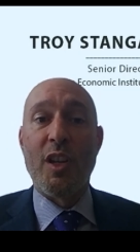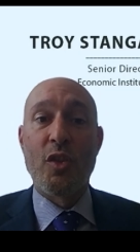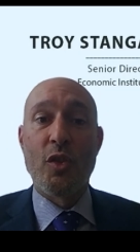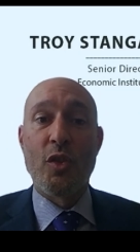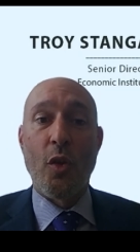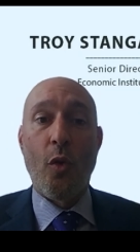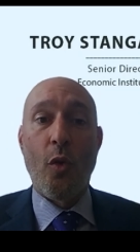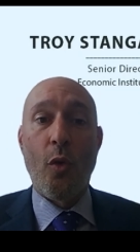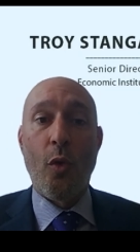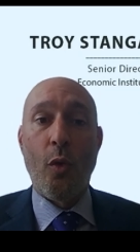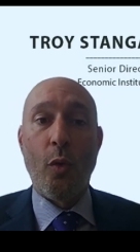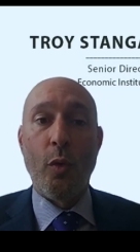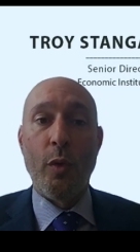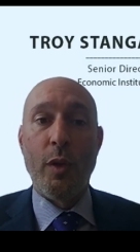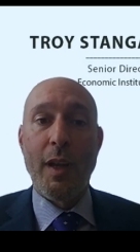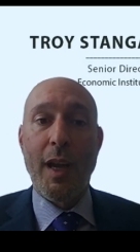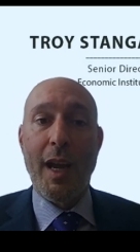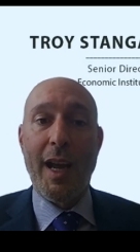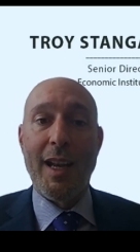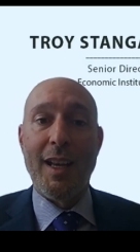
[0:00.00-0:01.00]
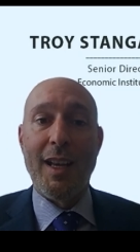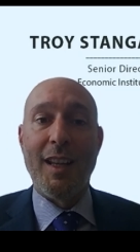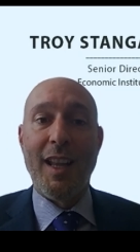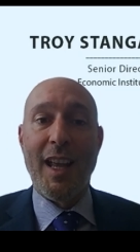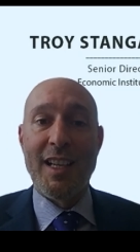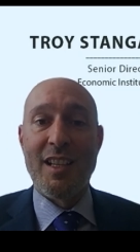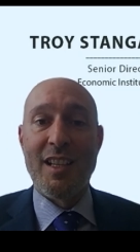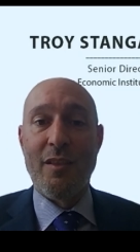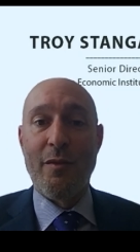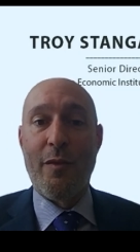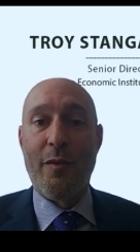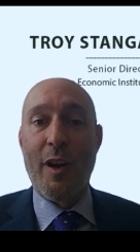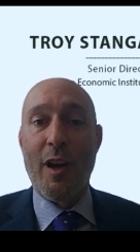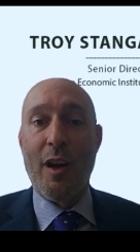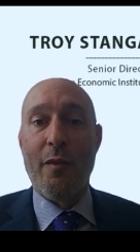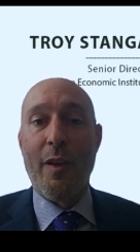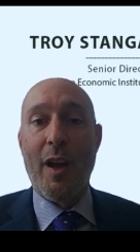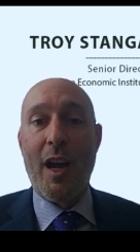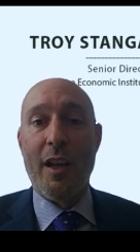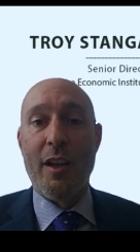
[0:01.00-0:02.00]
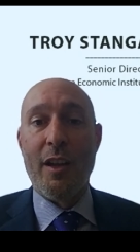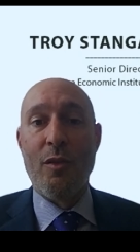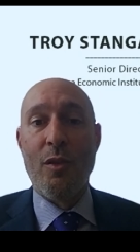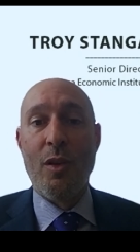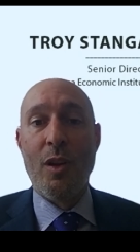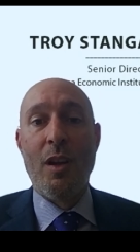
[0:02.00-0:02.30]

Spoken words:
sold at less than fair value.